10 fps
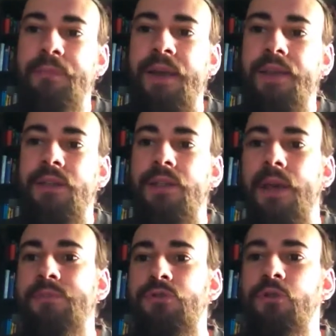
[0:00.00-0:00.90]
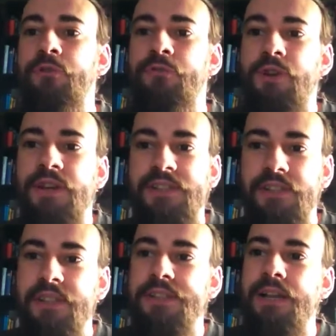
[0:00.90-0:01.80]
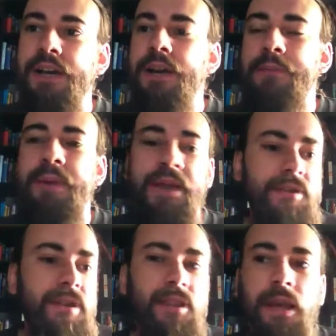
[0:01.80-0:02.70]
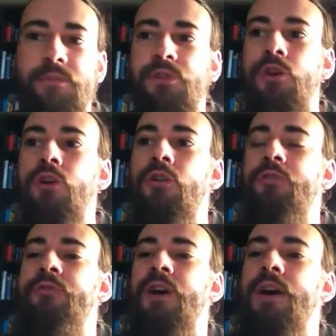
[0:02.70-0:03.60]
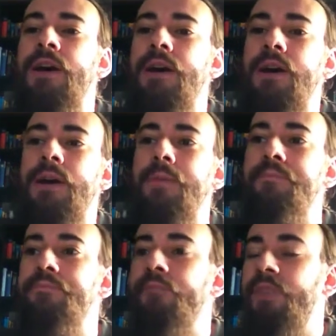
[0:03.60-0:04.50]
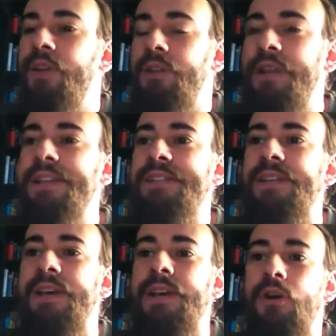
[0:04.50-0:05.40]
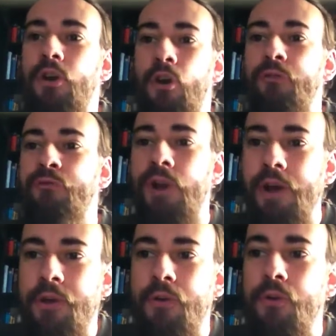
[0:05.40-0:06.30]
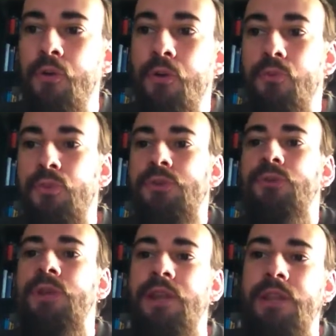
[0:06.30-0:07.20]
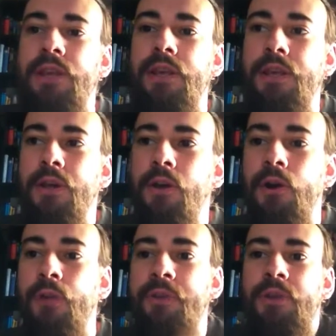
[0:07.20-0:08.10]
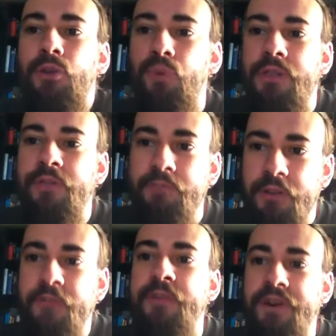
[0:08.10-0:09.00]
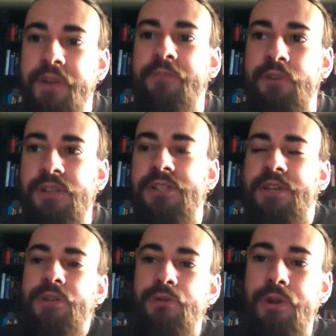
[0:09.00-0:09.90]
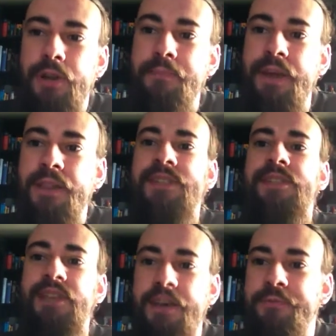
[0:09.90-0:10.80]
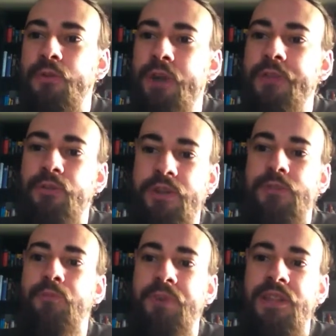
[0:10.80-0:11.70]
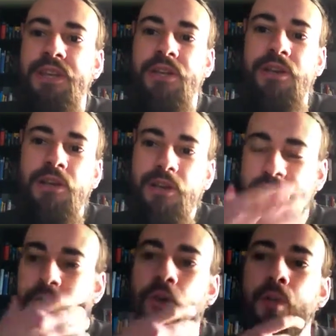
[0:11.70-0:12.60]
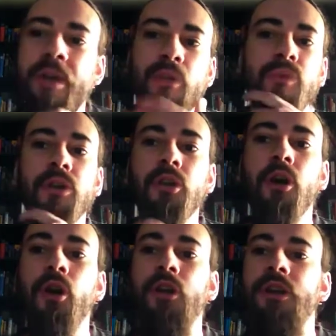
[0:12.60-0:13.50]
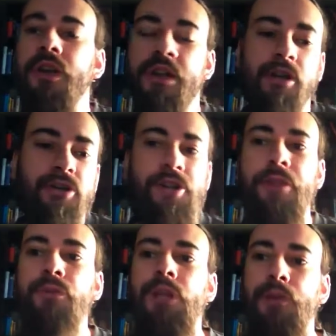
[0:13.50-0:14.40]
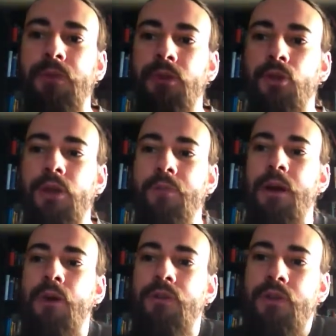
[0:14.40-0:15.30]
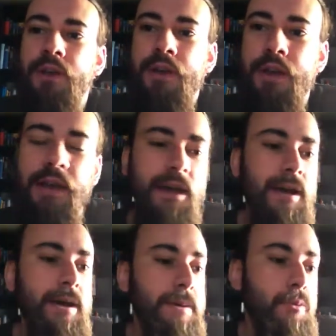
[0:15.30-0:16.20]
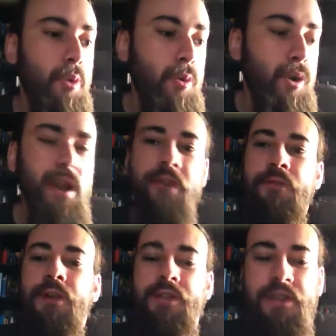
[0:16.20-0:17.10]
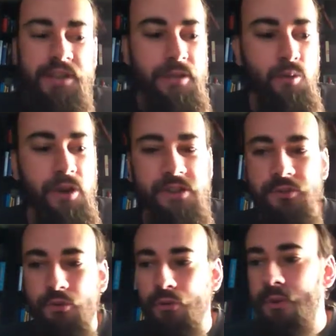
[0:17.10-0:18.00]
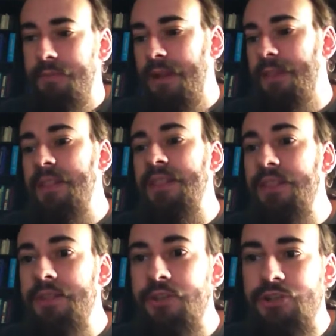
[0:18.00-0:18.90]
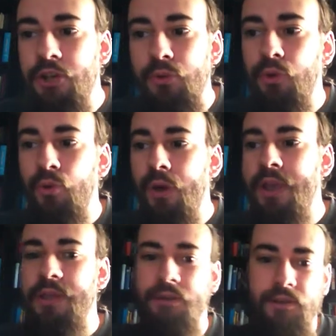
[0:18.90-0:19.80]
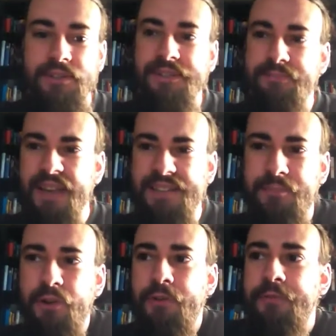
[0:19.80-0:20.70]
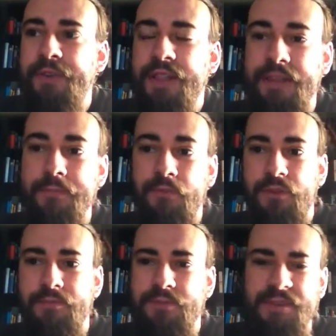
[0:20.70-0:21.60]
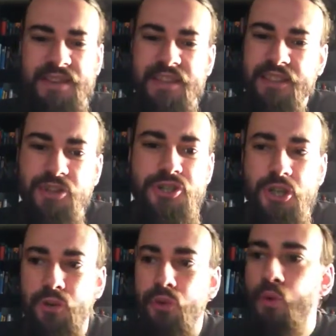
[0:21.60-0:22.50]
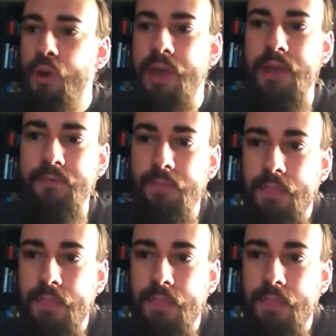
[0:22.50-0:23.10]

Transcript: Back in the times of Salazar? Back in the times of um, let's say of Franco, Mussolini, or are we in the 20 motherfucking first century? A man doesn't have the right to his opinion. So a man will talk. Generally, will talk about uh, whatever the, he wants to, but it, in a general way. Because as a matter of fact, I'm I'm speaking in a general way.